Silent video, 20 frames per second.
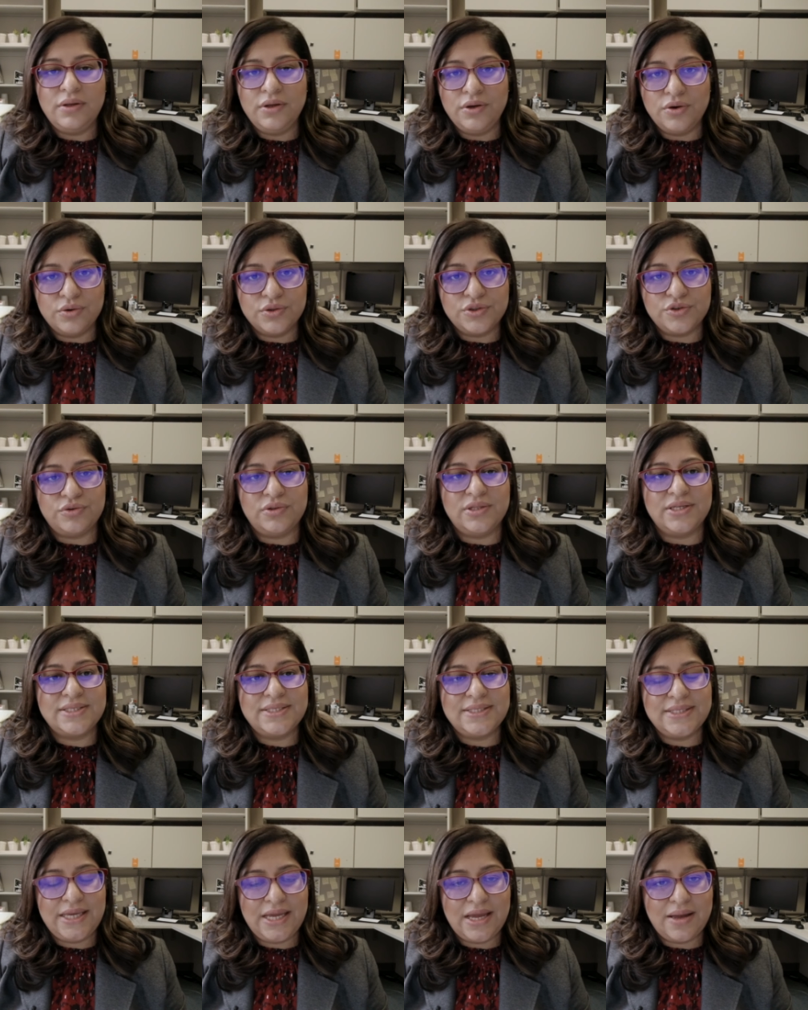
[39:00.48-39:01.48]
go through the
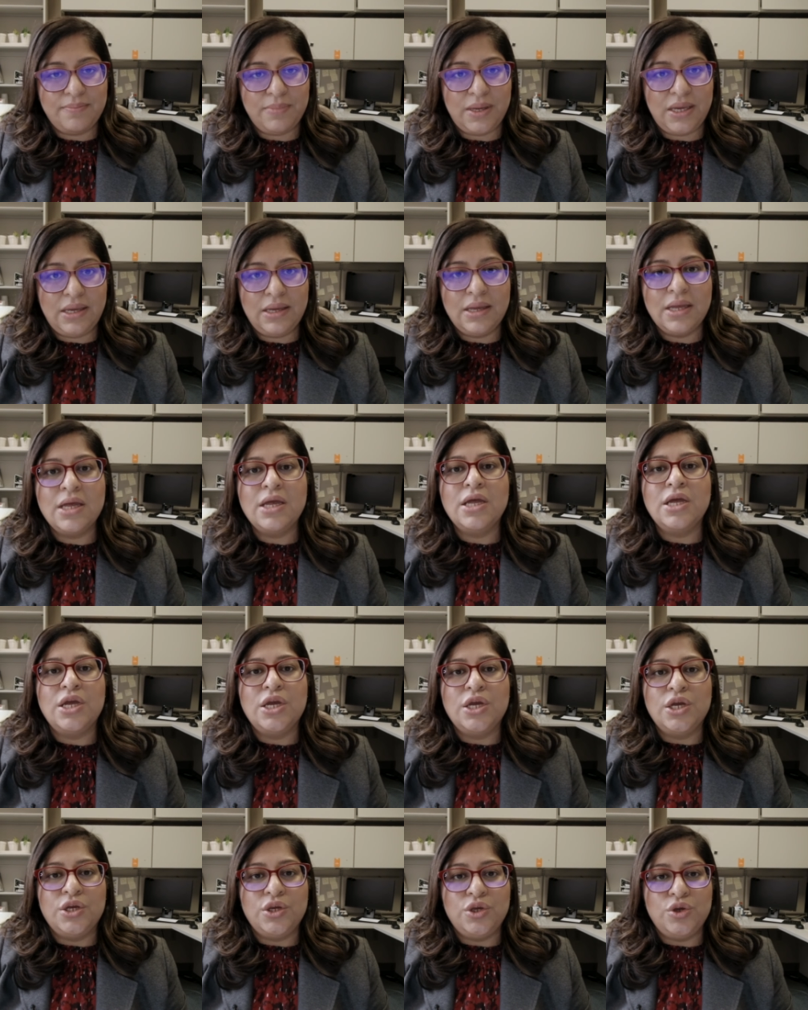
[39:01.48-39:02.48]
CME,
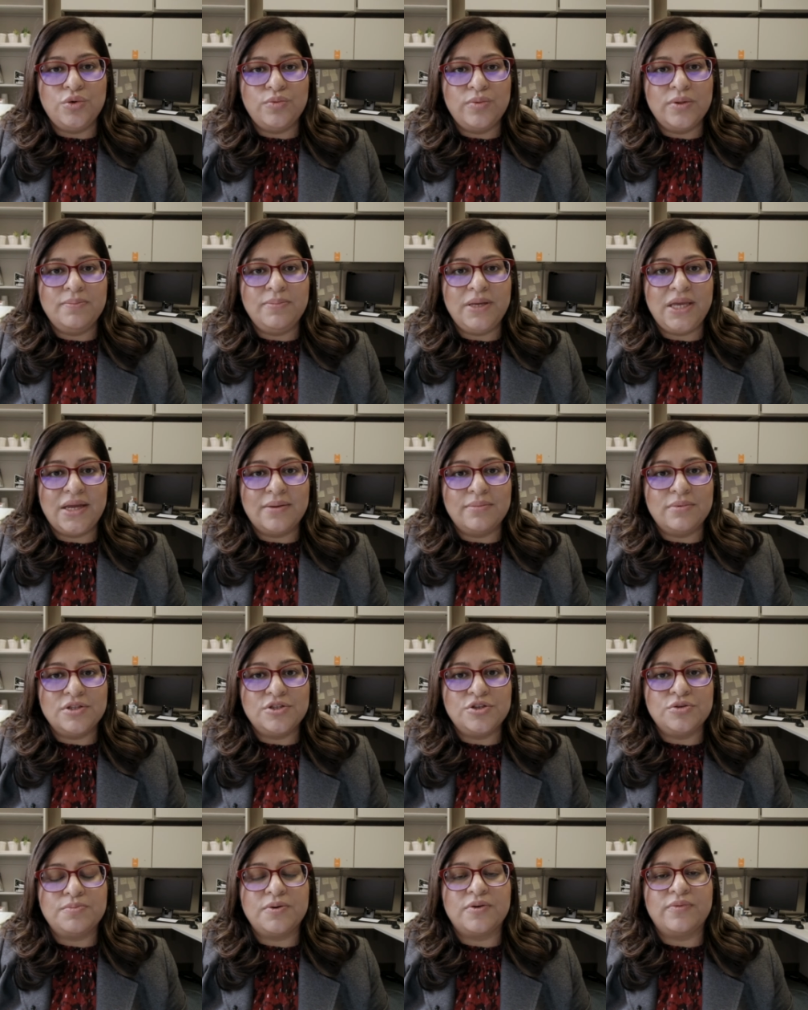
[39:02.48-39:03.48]
you will be able
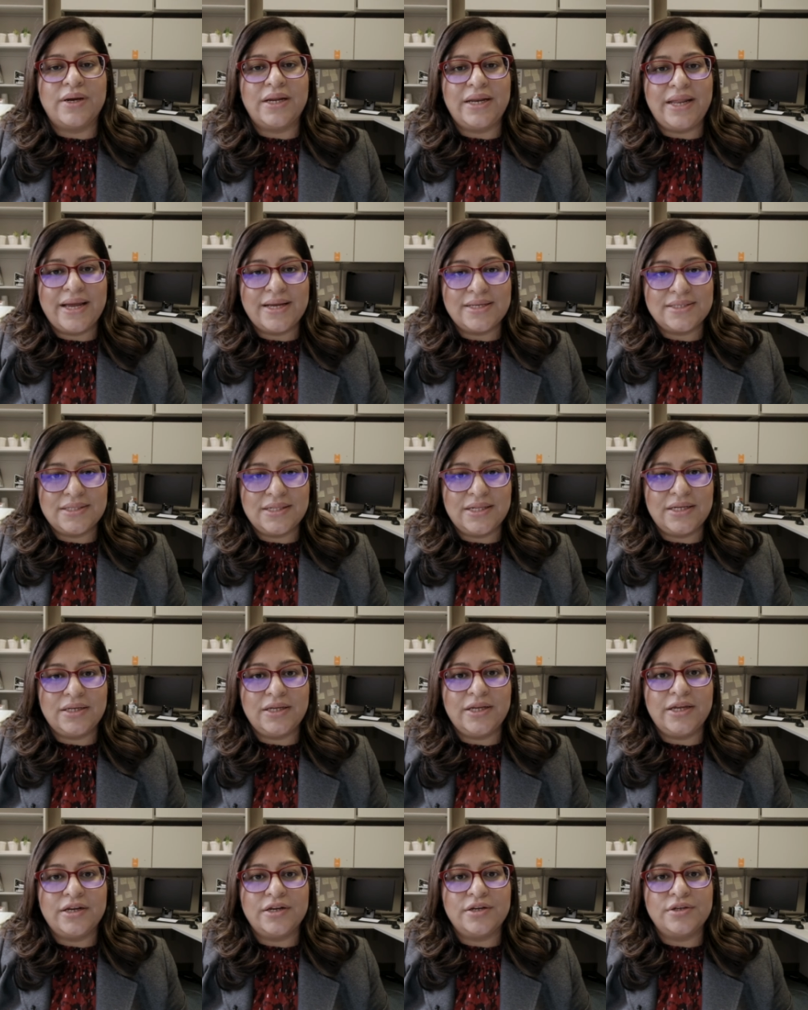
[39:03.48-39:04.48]
to provide excellent
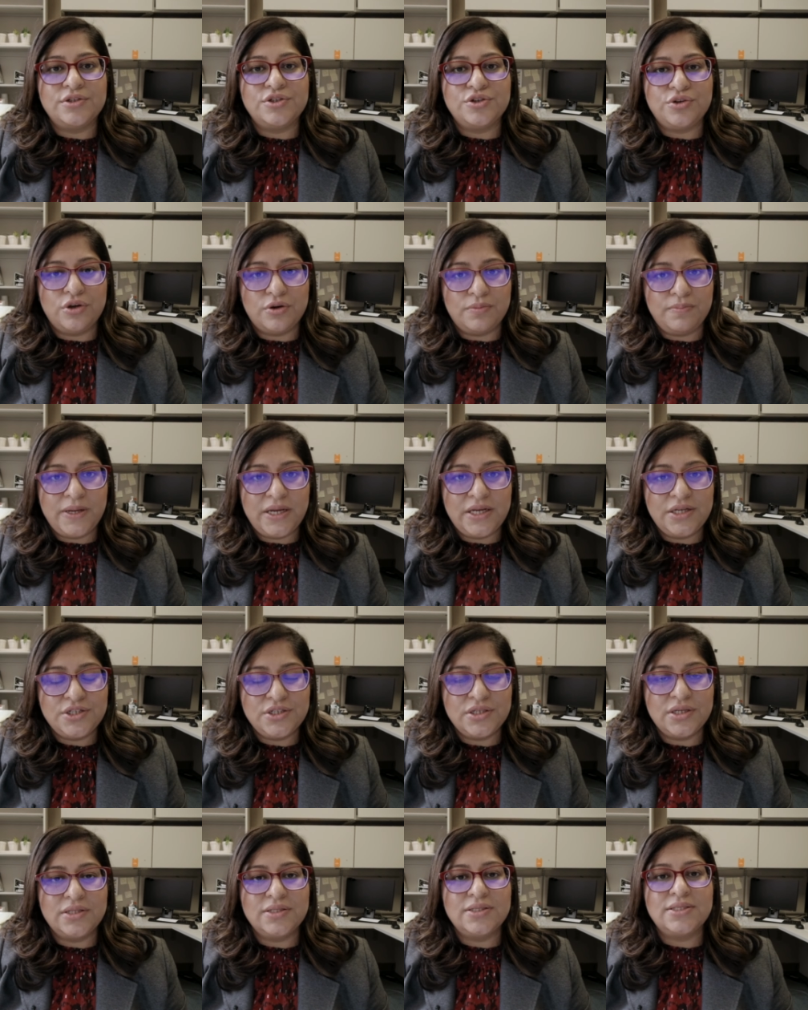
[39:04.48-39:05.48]
care to your
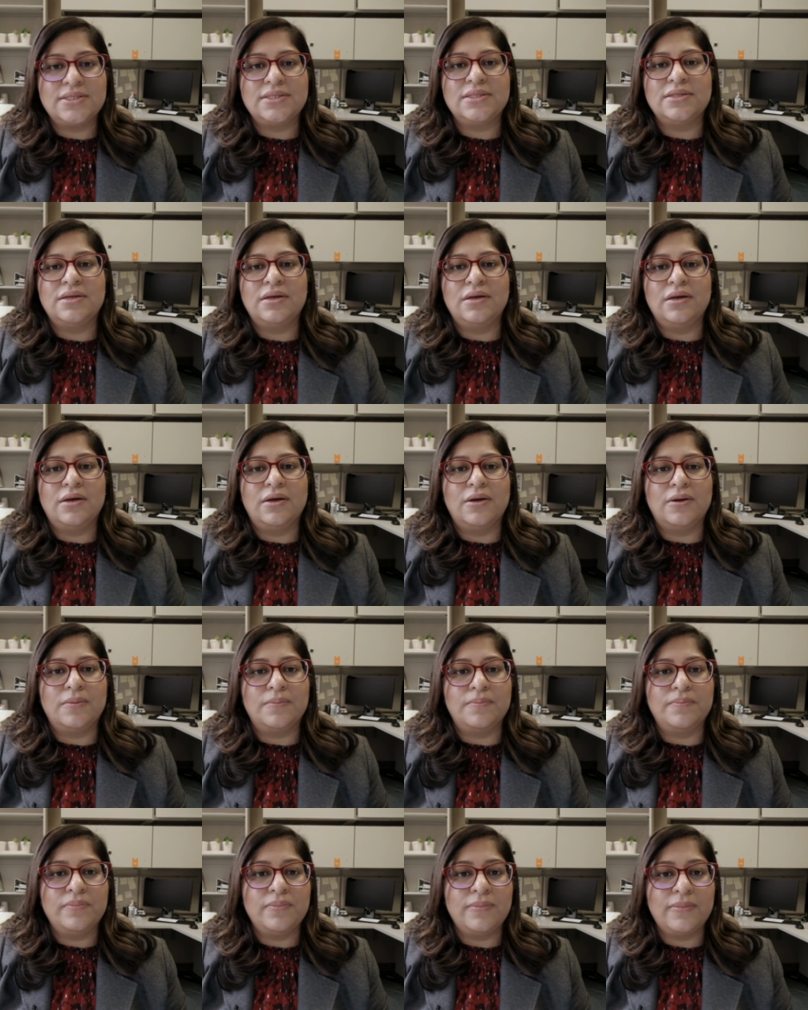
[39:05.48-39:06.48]
patients
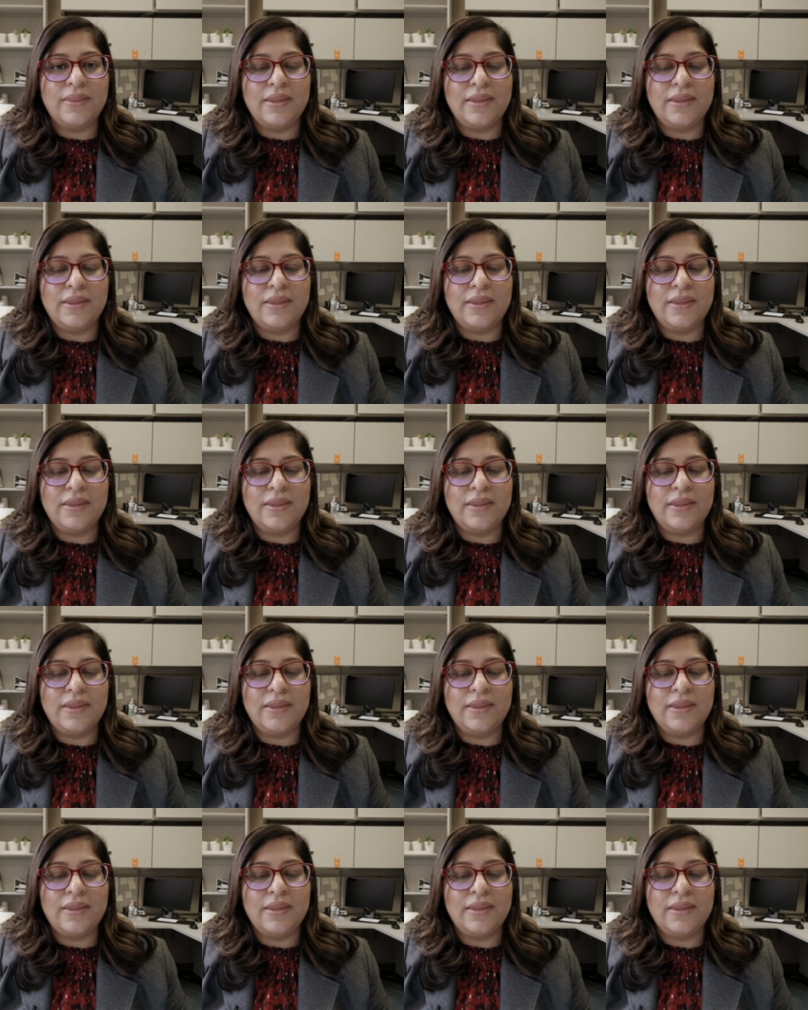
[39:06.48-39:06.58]
um,